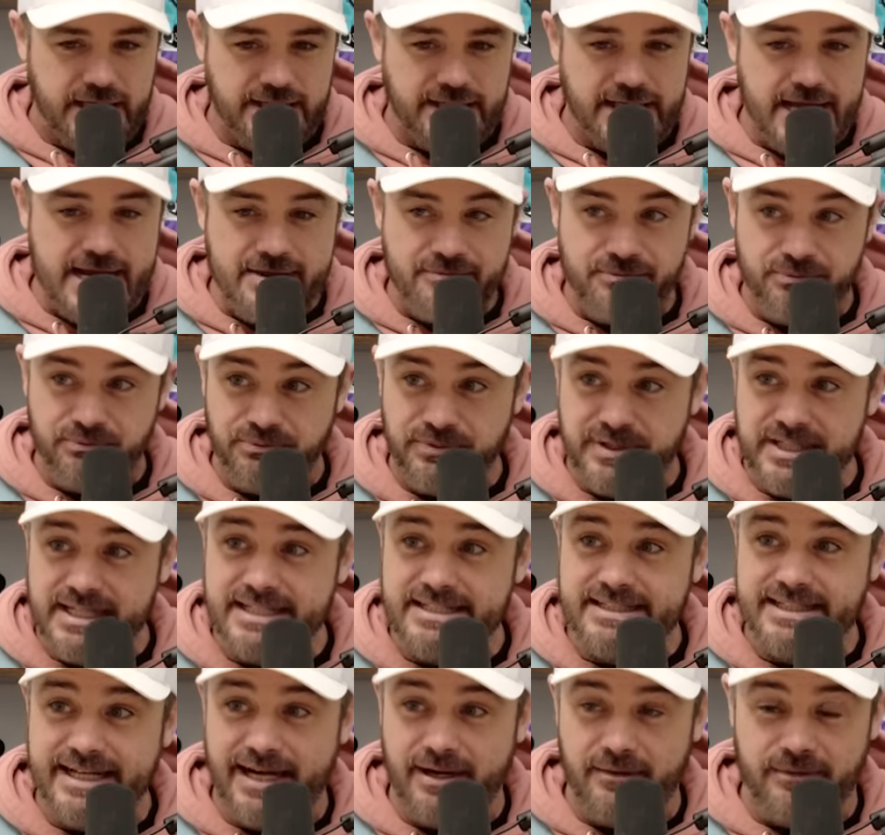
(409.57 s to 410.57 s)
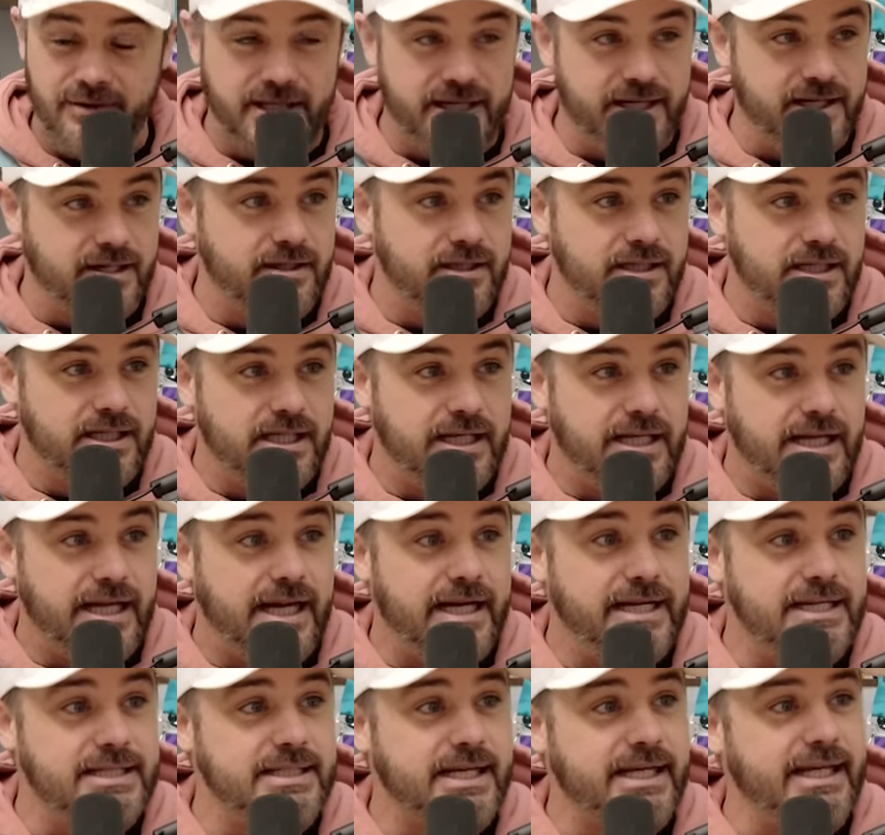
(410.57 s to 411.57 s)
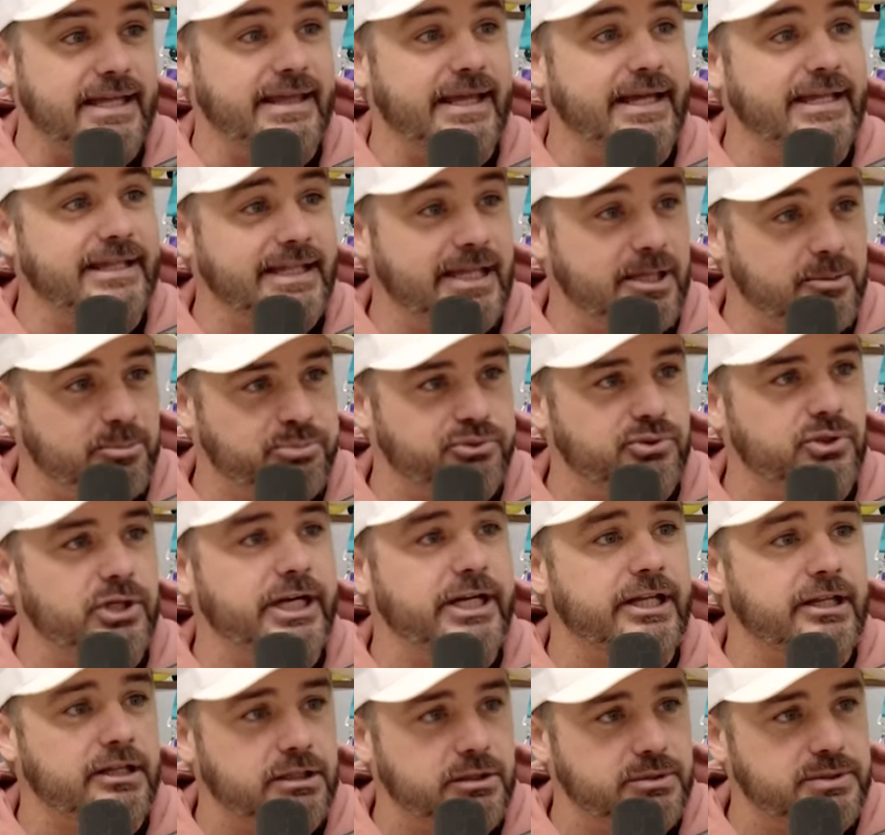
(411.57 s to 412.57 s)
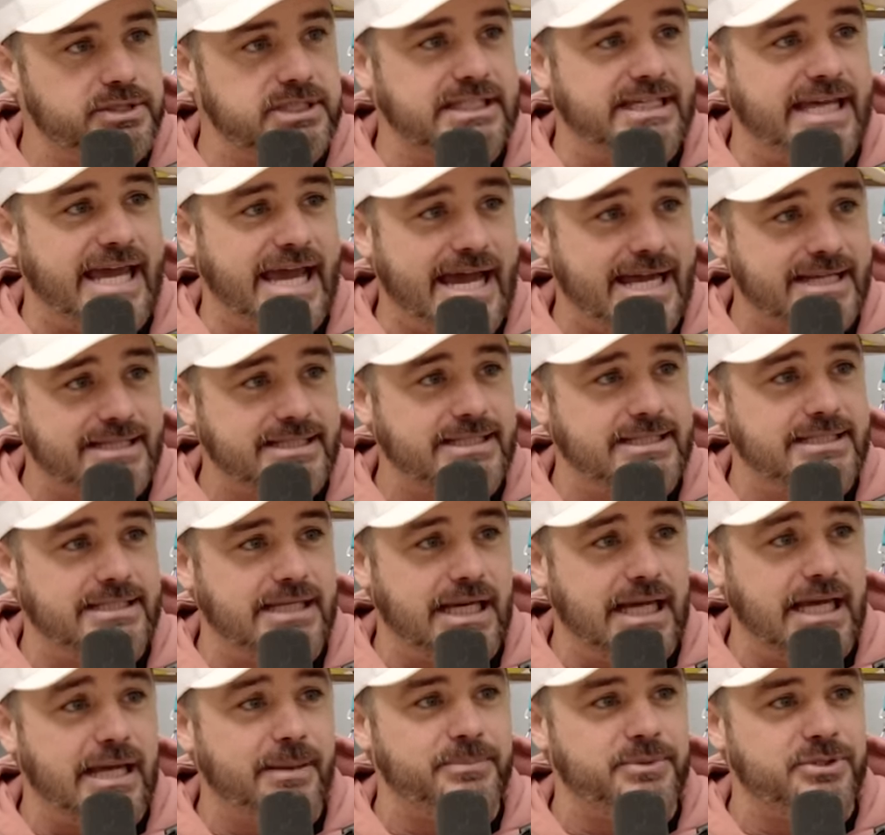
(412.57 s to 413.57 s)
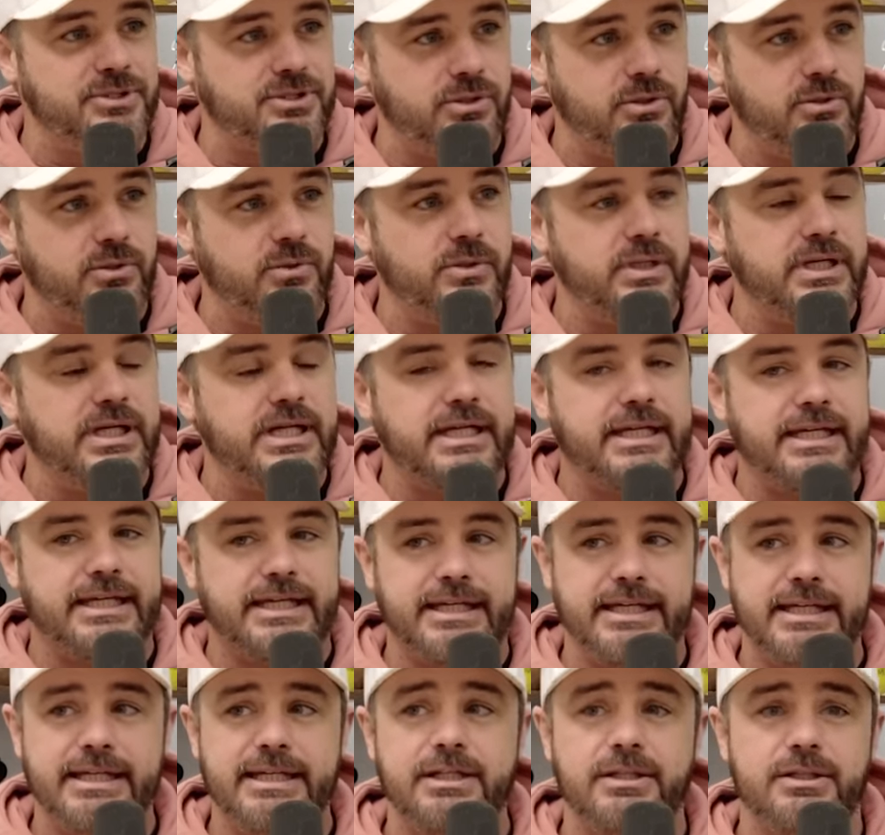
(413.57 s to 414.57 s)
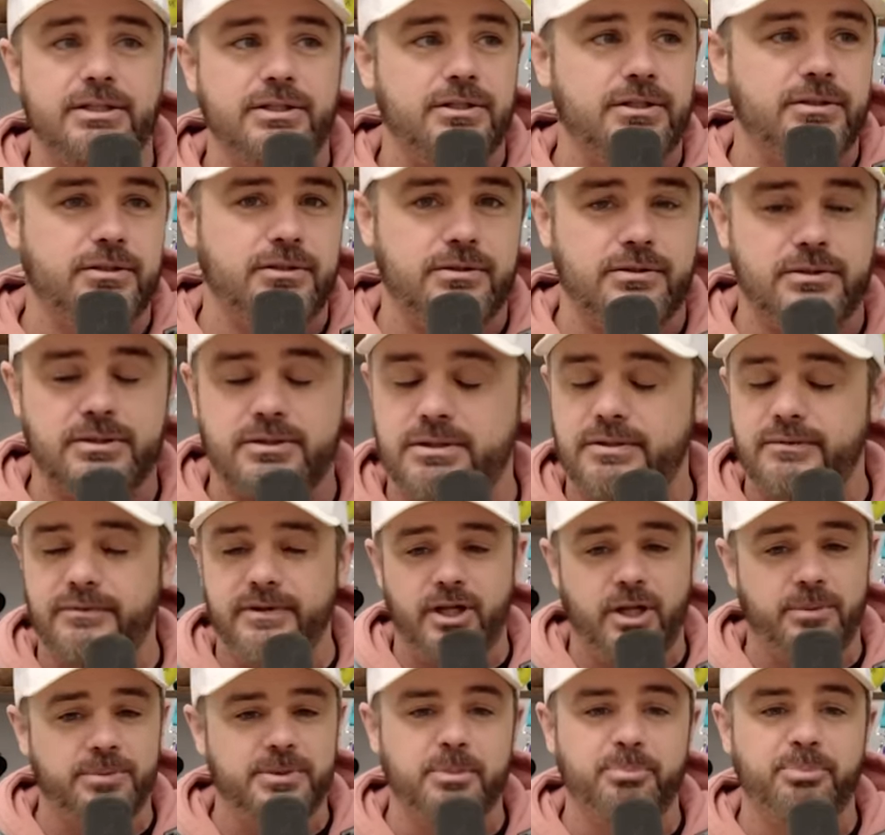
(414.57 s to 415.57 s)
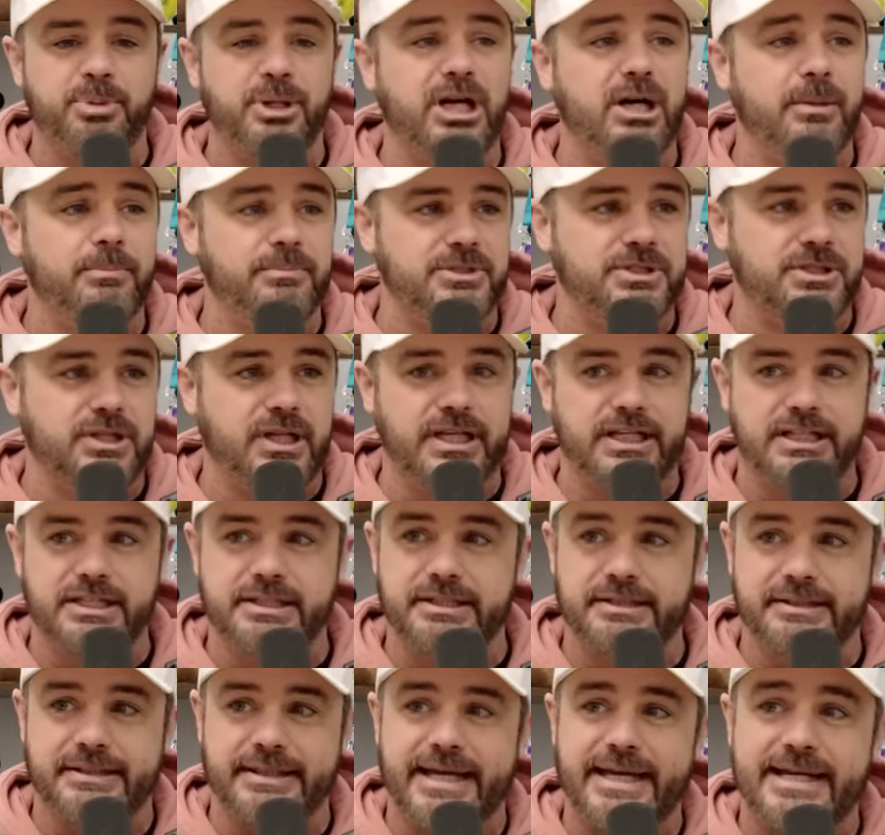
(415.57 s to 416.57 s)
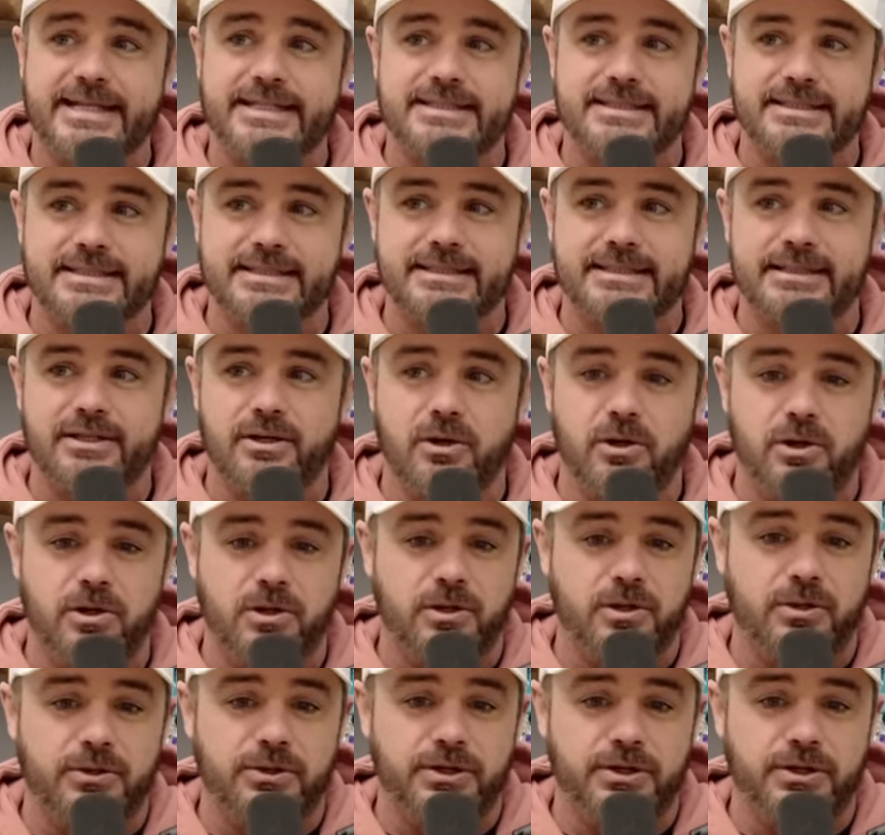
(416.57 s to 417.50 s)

and they feed down there. And he's like, then they bring those gases up. So he developed a pump to like collect all